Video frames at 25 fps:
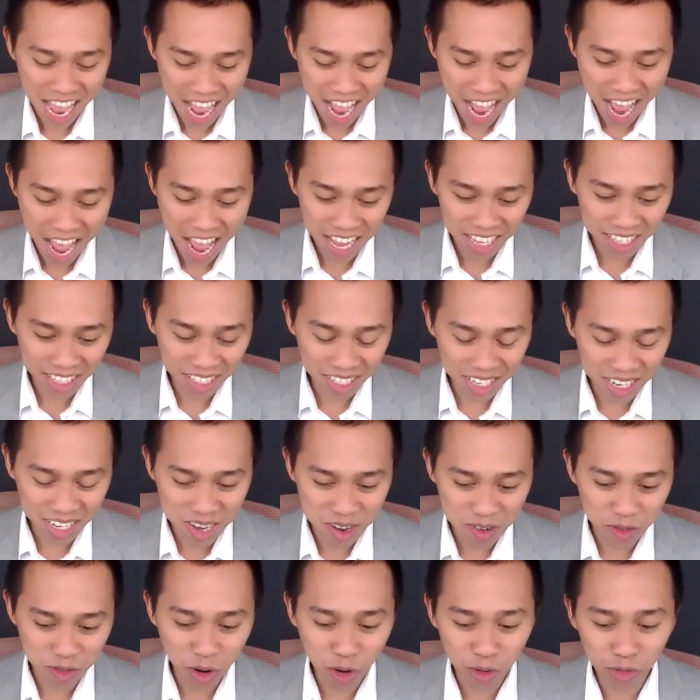And
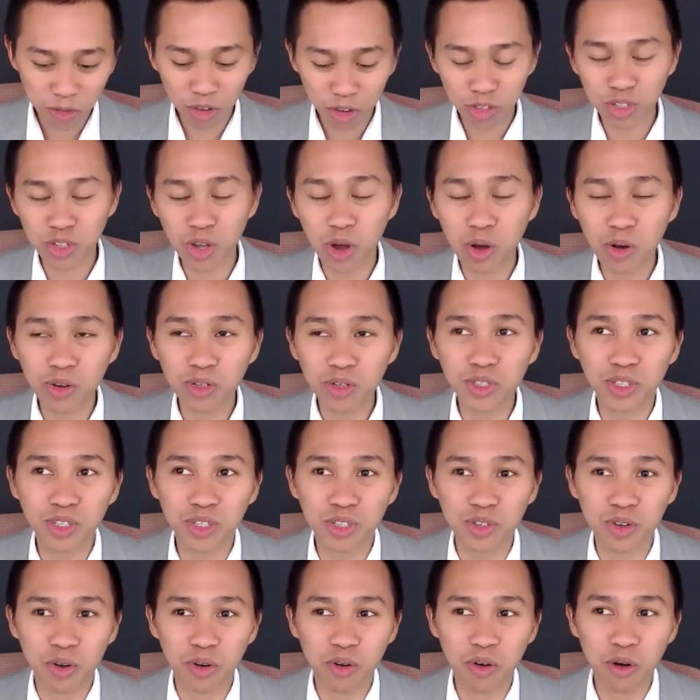for
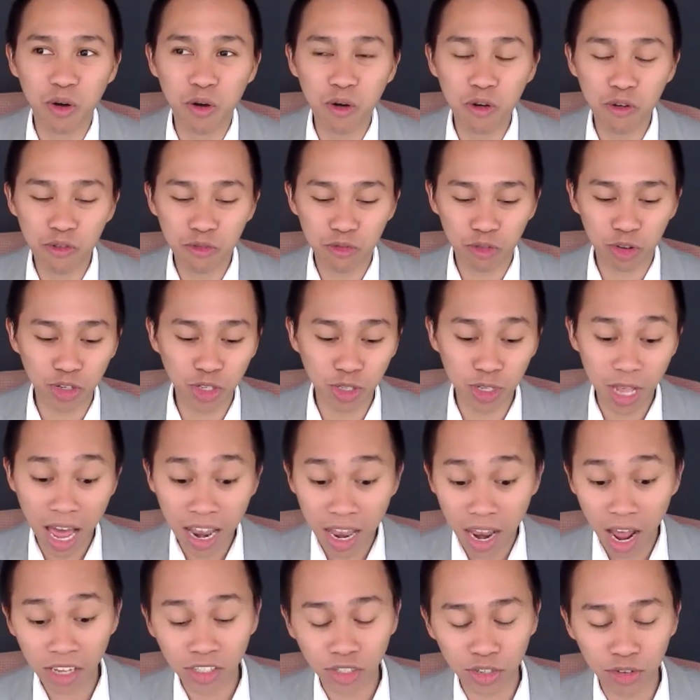those because a
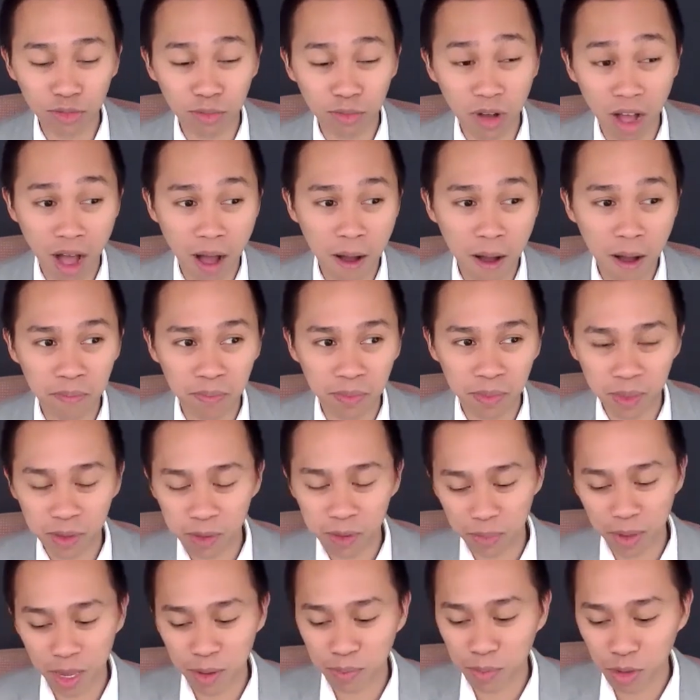lot of the
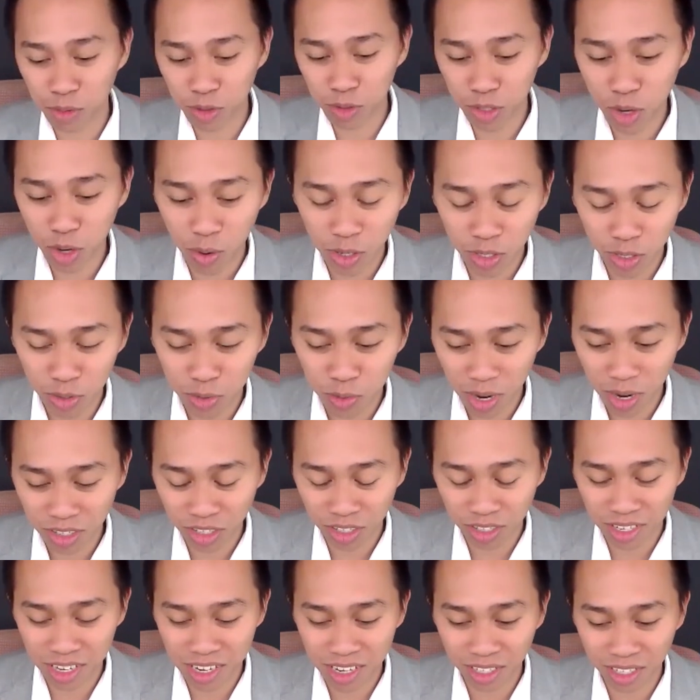people who's going to
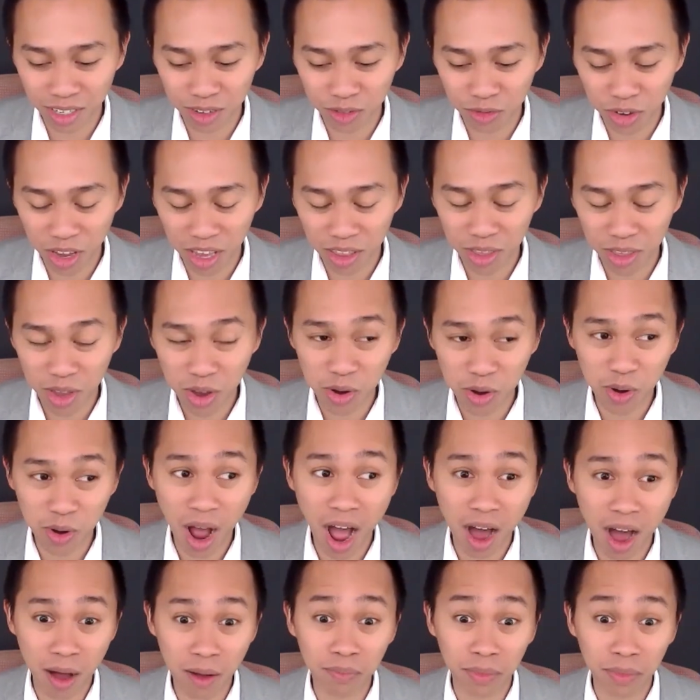watch this video
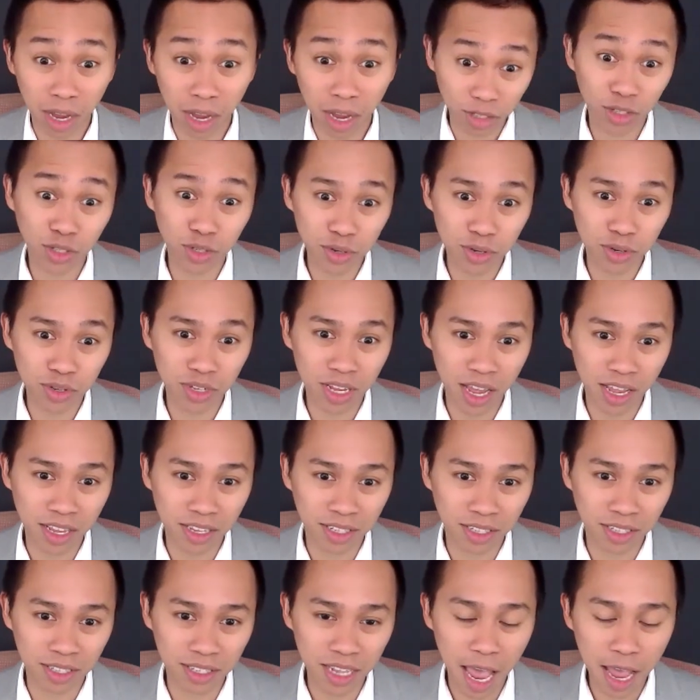are
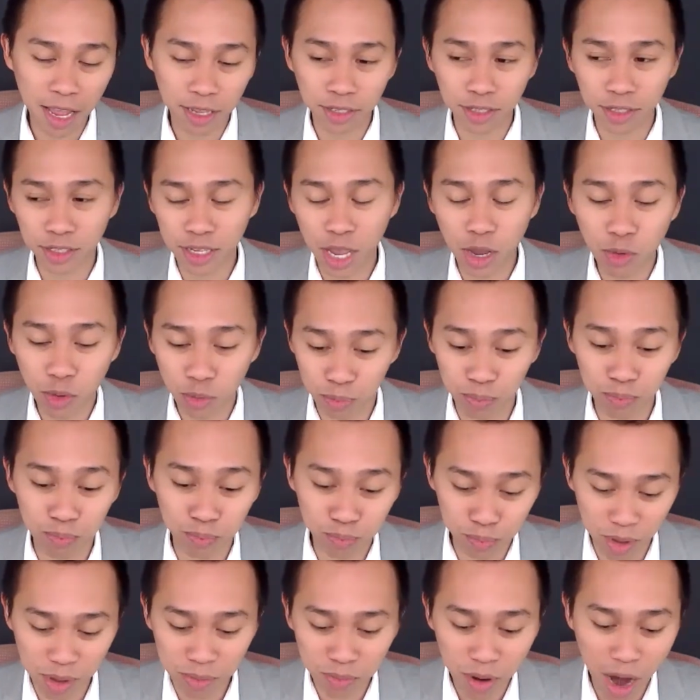students, and they would
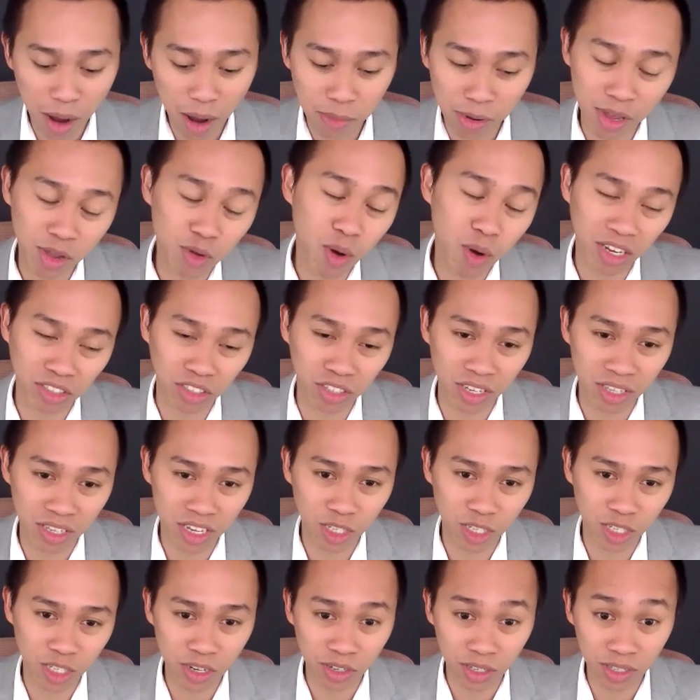be probably watching
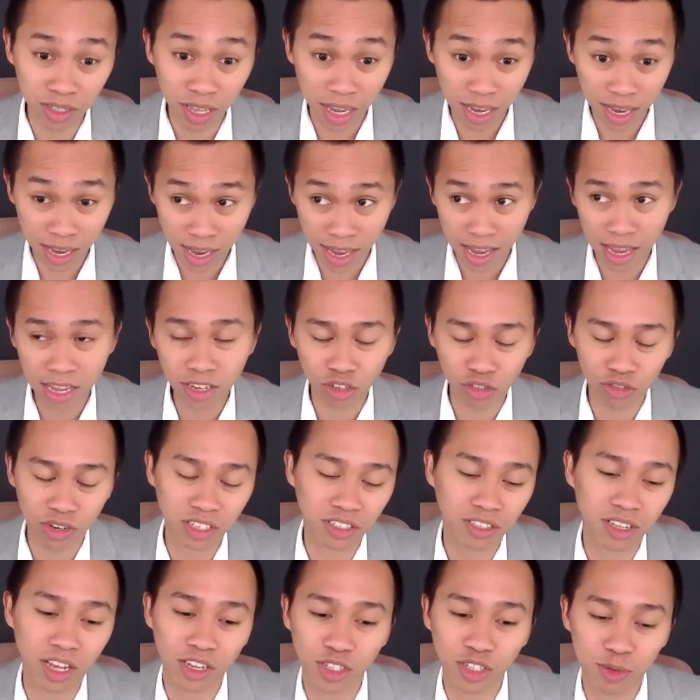this because they're
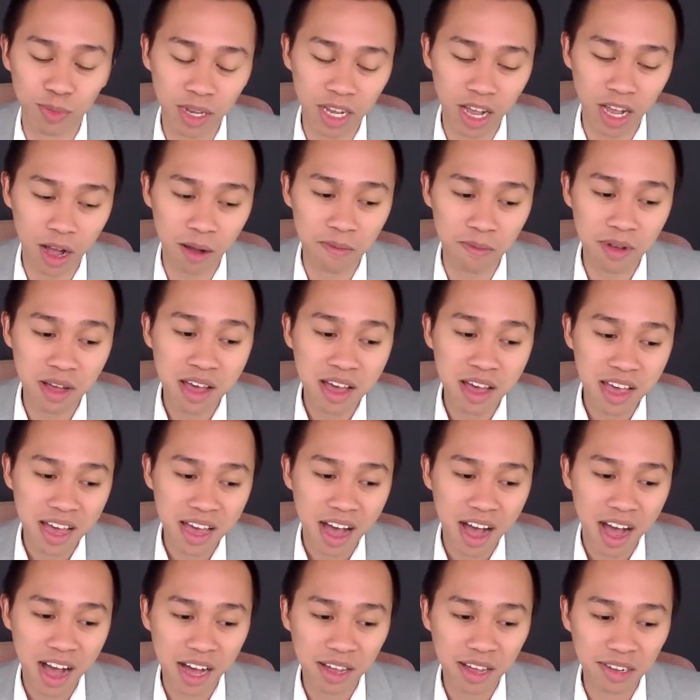interested to become
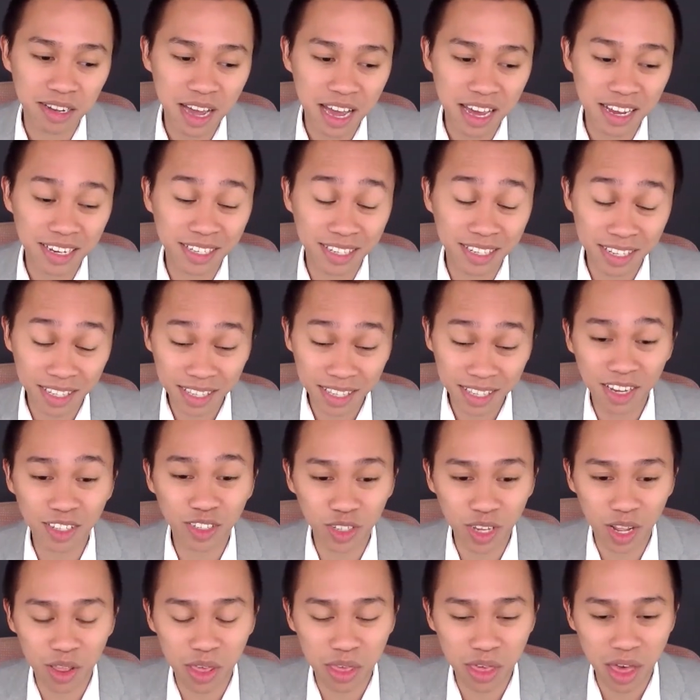an
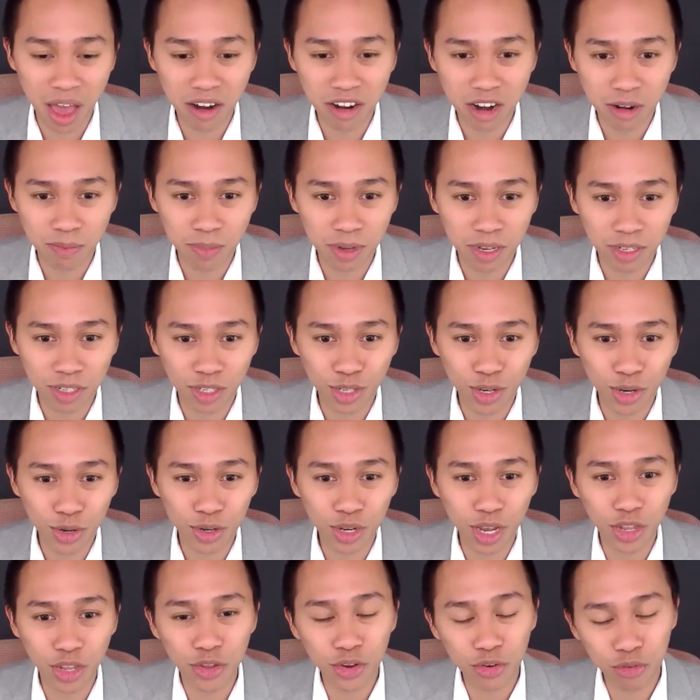existential therapist. So
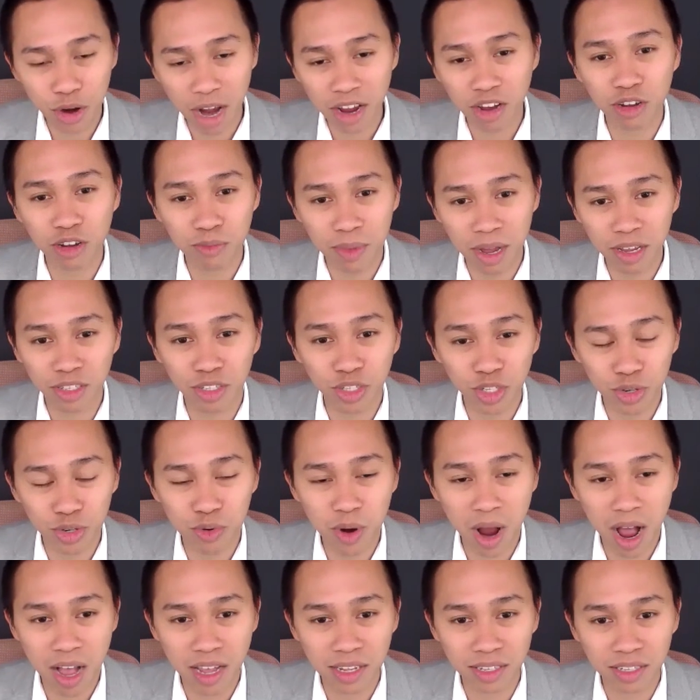can you recommend to
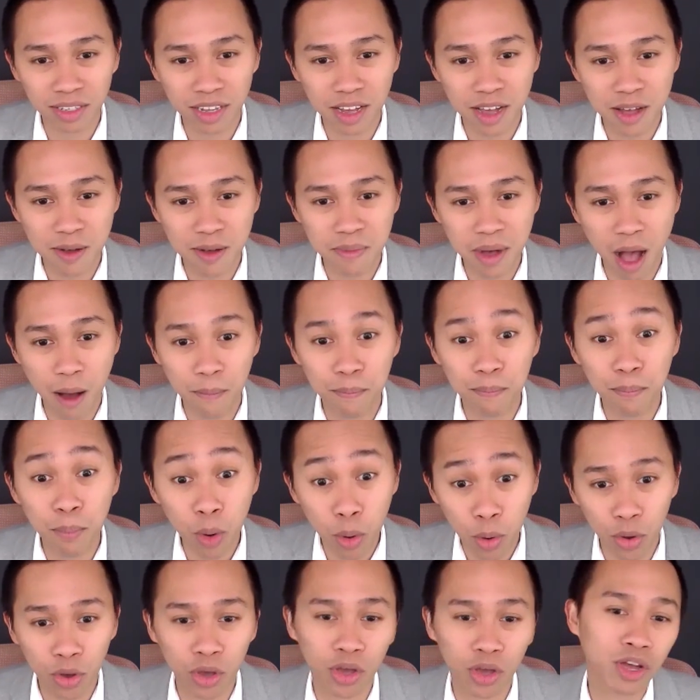us a
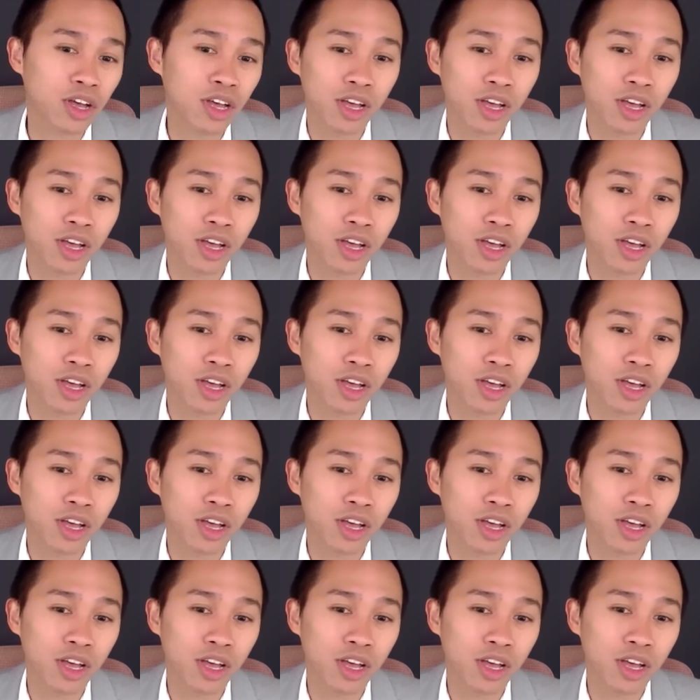book